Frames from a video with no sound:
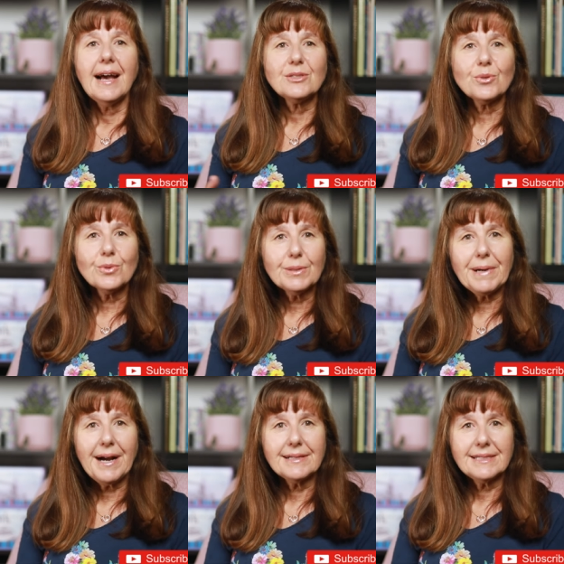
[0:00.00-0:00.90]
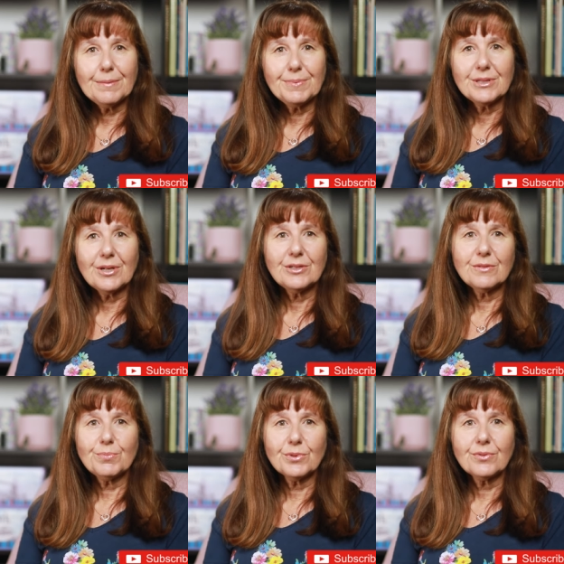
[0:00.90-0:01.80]
has all the past episodes
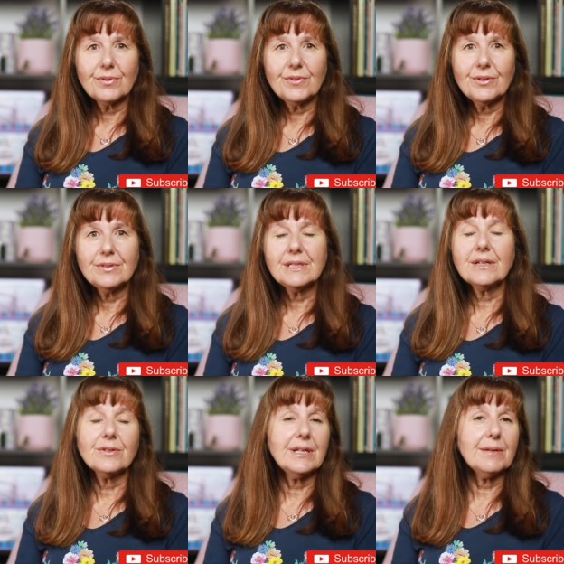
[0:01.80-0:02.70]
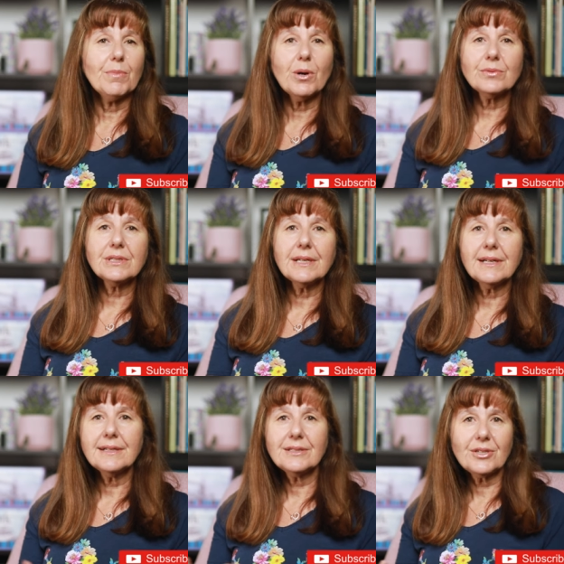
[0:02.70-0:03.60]
of book reviews, including
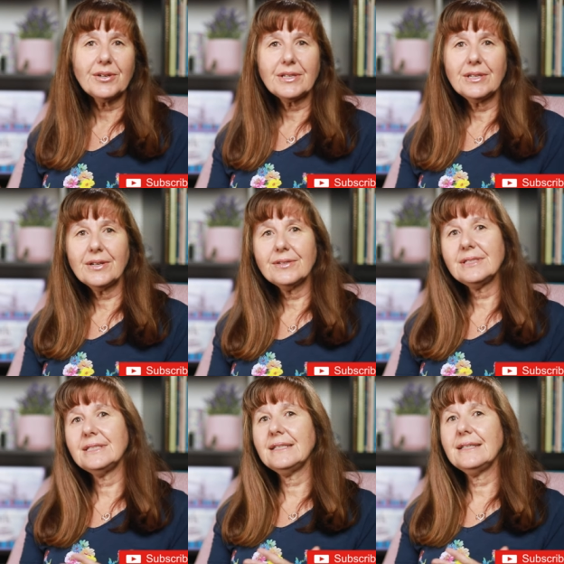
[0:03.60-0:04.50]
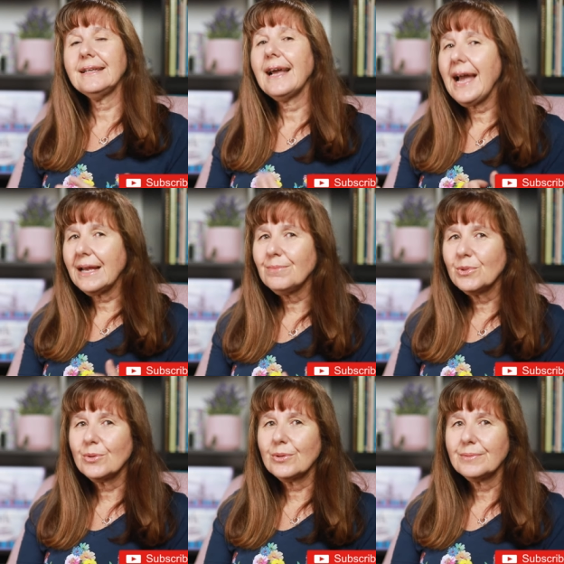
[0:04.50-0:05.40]
Malta, Tokyo, Sydney, and
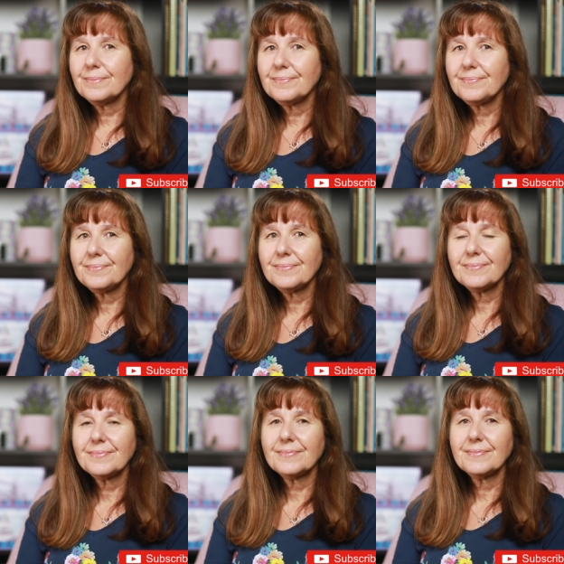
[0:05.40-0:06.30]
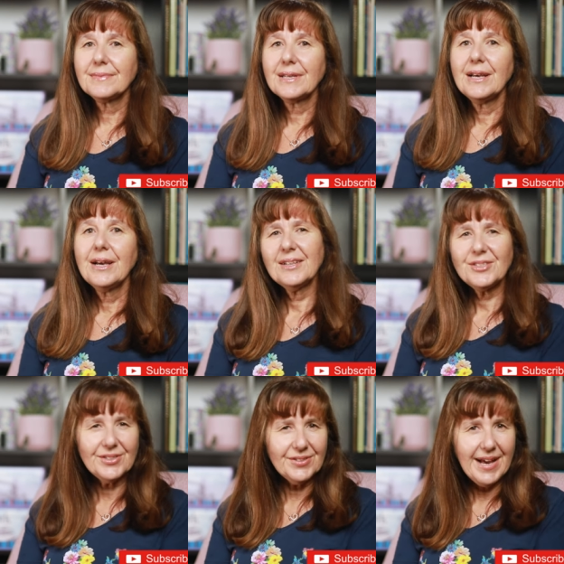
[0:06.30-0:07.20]
more.
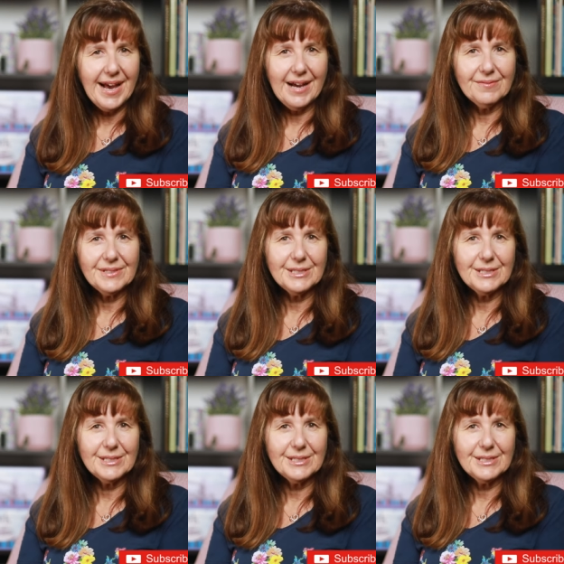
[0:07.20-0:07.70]
Do you have